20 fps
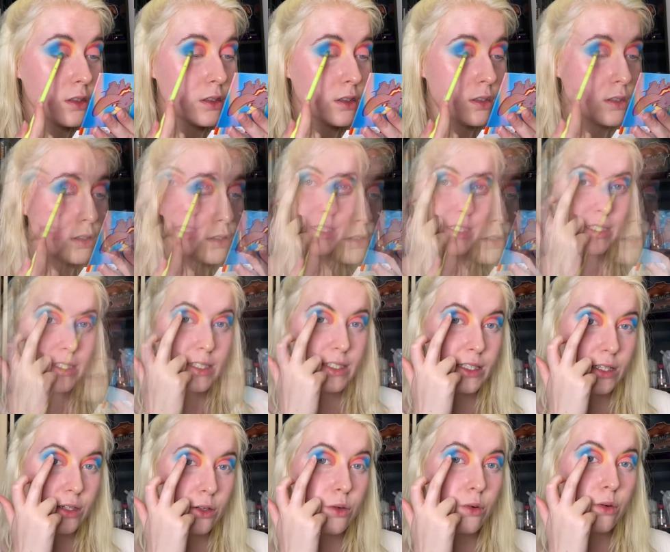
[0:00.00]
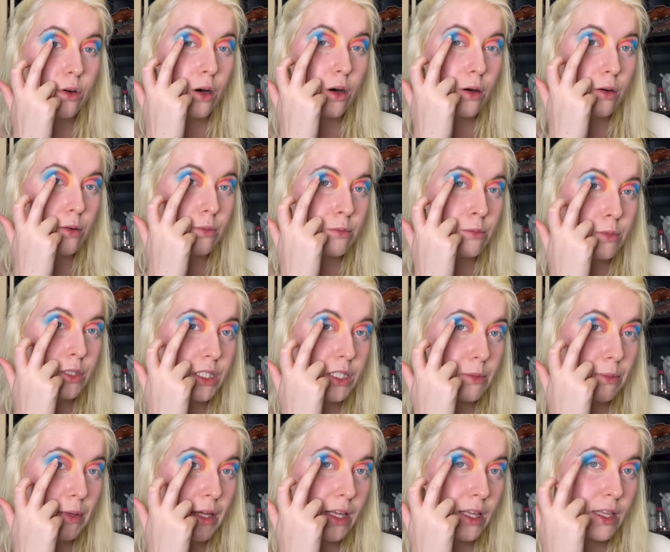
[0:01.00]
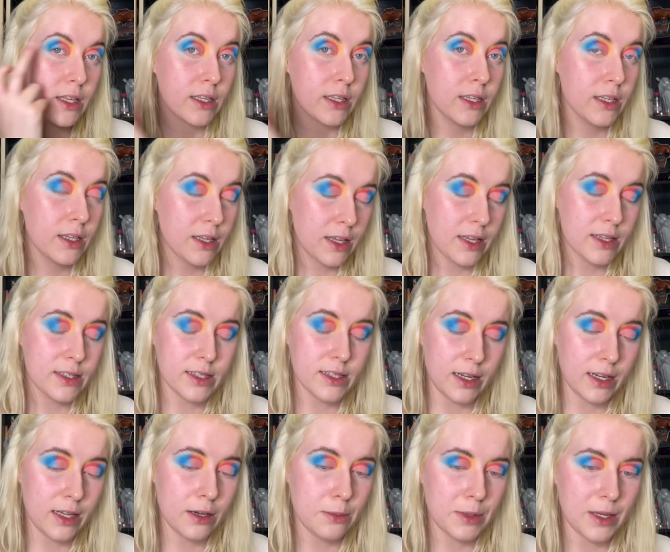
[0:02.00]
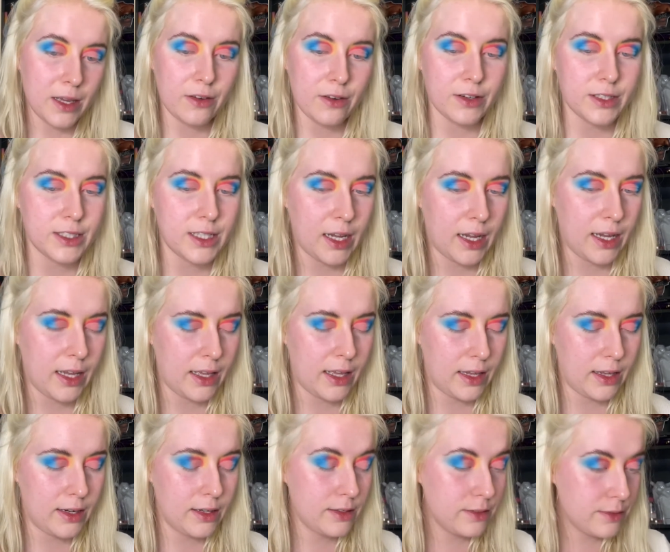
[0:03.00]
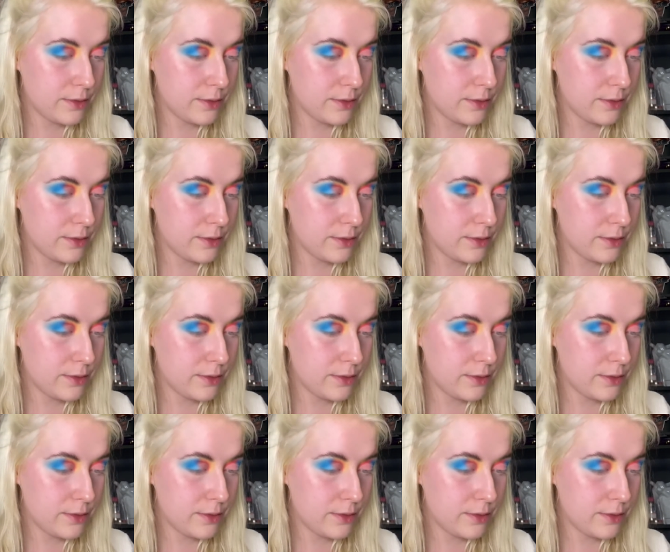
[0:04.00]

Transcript: But this little muddy bit, it's a little bit irritating.